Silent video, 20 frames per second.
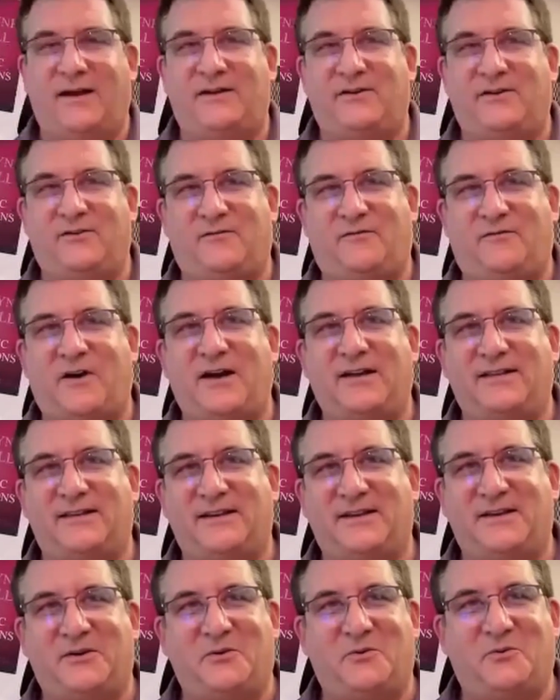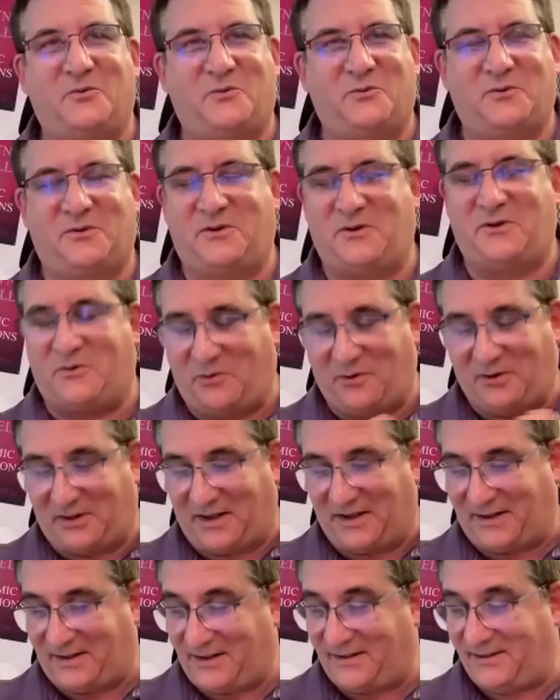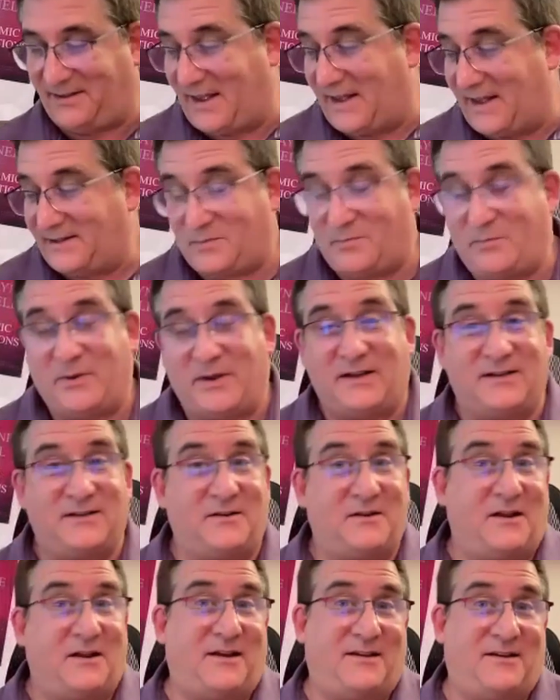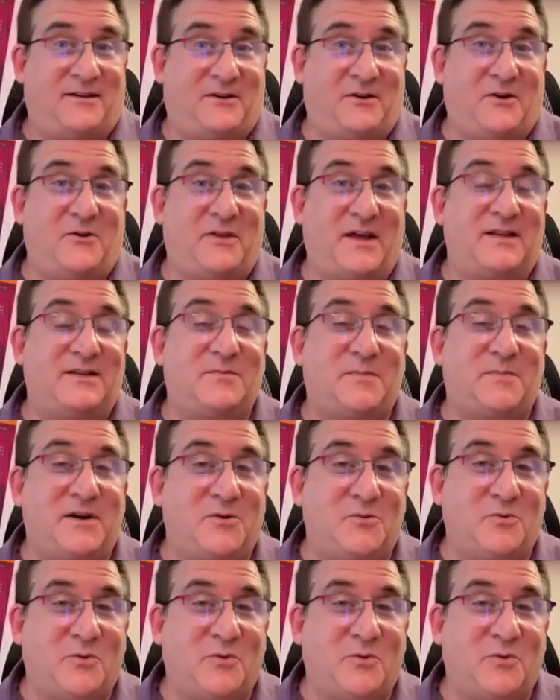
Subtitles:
And you were like, and that's been a